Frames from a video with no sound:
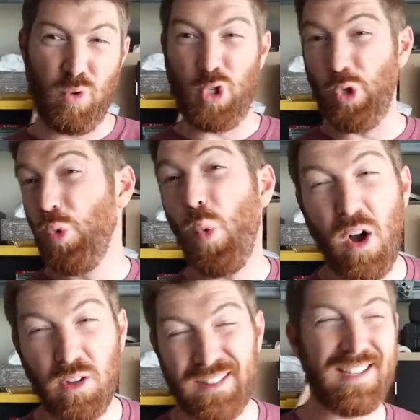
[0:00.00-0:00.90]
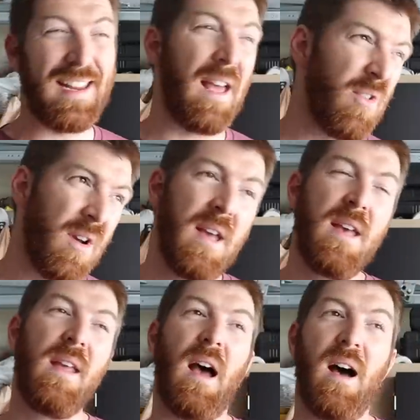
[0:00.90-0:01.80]
do well together,
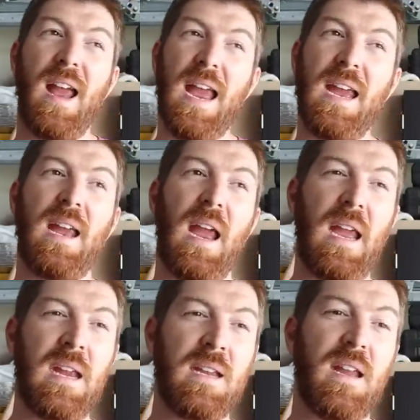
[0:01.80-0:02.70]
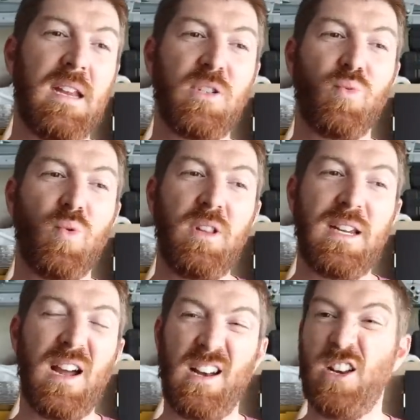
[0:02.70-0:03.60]
uh, and, and is
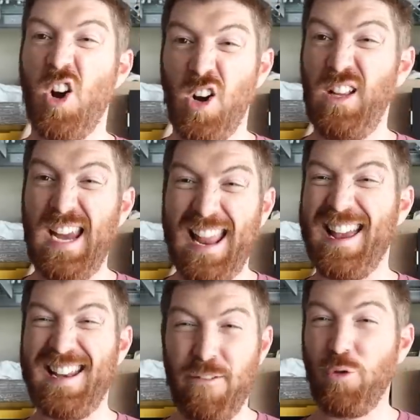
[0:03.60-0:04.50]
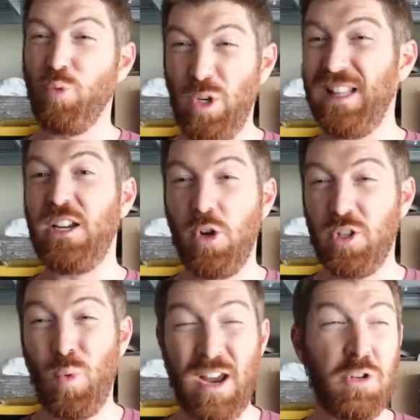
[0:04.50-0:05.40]
really kind of gnarly, and that never really
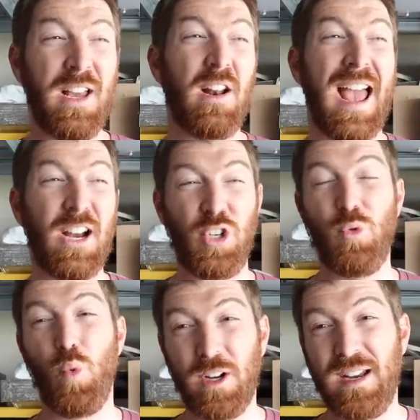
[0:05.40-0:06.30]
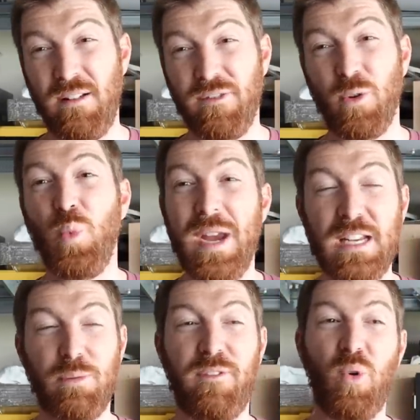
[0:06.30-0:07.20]
goes away, and you got to actually work it in for
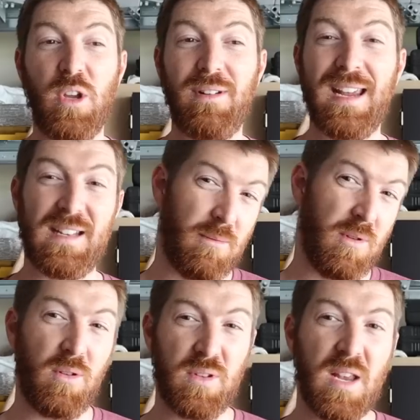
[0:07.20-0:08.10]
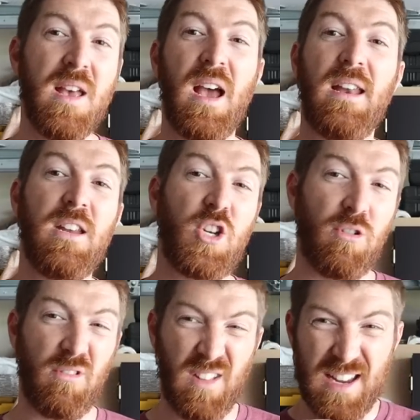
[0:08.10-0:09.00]
weeks before you get some of those
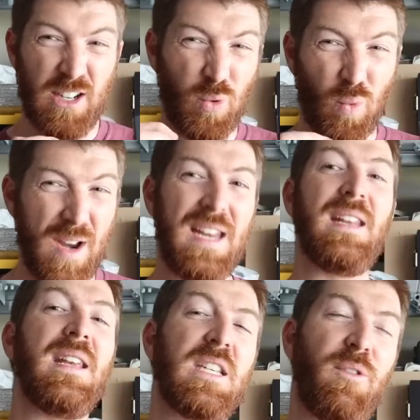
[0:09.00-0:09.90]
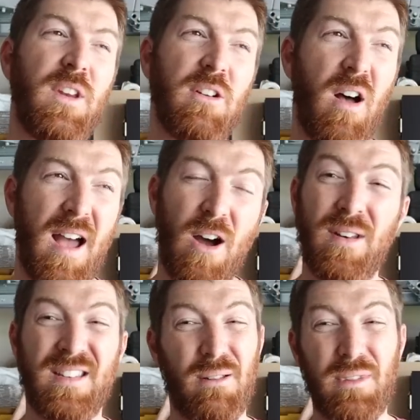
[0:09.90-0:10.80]
initial grittiness feel
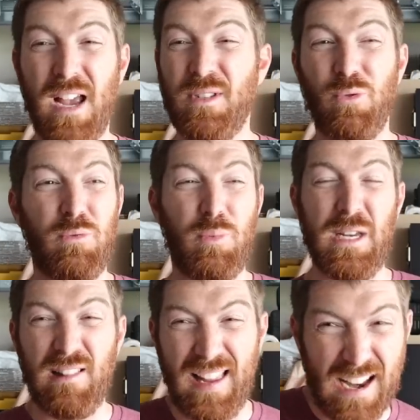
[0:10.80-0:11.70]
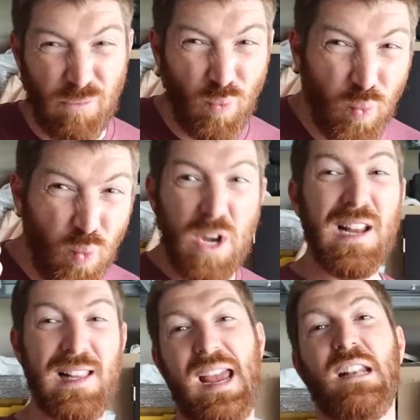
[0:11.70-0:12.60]
out. And sometimes it would be like I
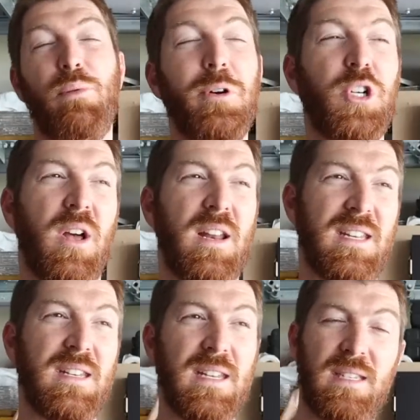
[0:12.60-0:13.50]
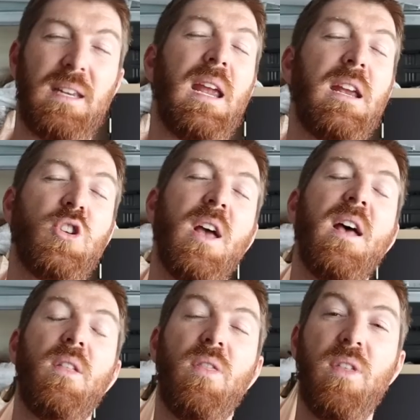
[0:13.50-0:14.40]
really had to push on it to disengage
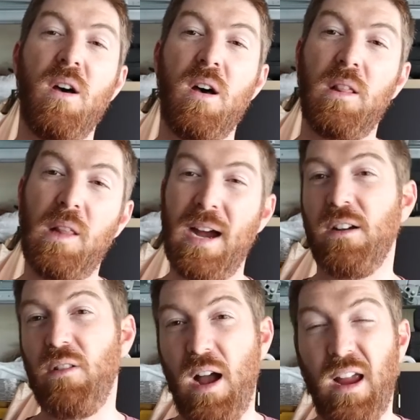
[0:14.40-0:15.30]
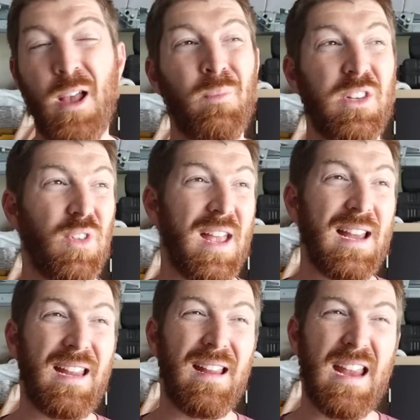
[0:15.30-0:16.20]
the liner lock, so
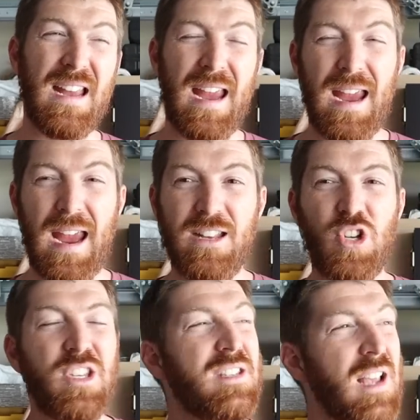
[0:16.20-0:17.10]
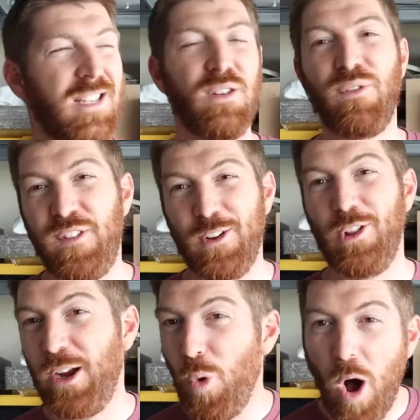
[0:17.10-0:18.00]
that it, it just doesn't feel
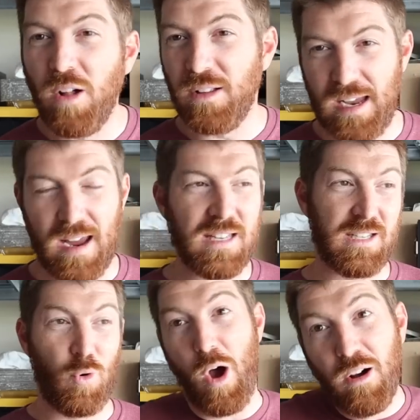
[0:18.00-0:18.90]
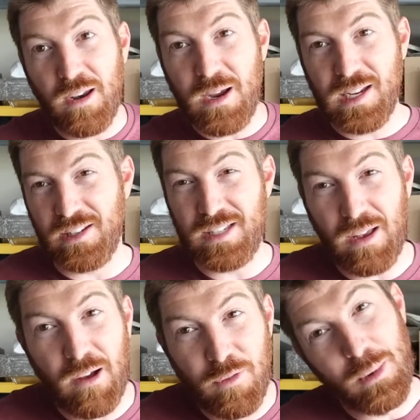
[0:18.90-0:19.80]
like quality. It's quality because it's
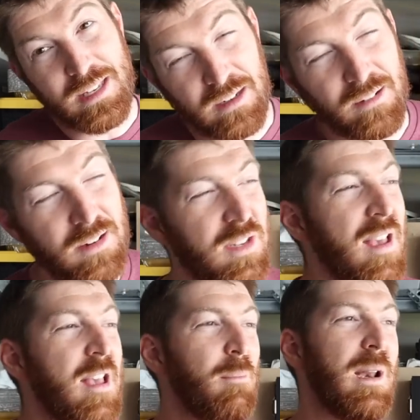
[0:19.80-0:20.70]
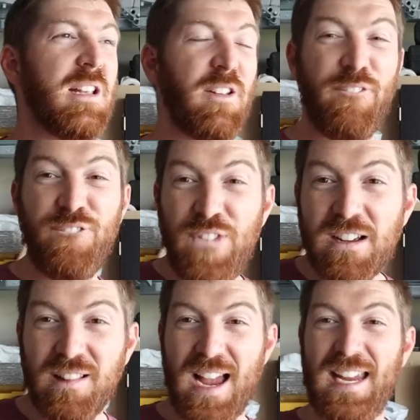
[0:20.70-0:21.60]
of the materials, but it doesn't
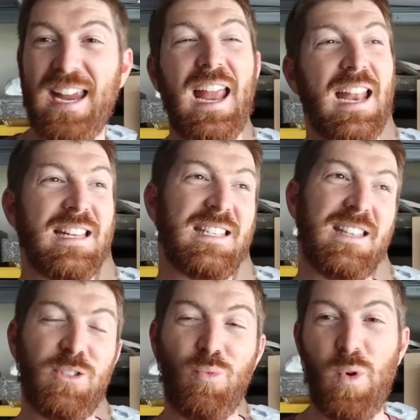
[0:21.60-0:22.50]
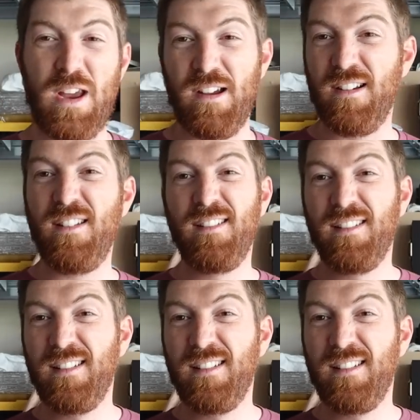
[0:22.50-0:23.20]
feel like it, and it's this weird